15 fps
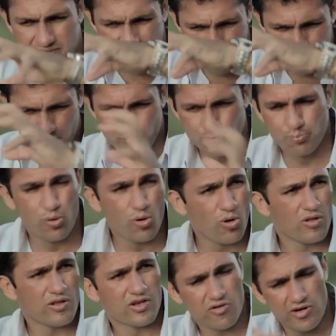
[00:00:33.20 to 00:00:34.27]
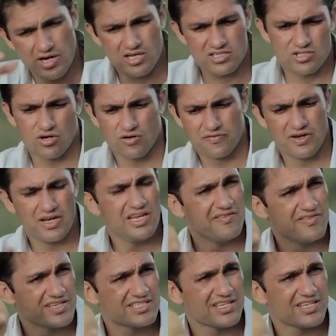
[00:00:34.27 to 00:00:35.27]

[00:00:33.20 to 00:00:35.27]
They pull all the green husk off and leave this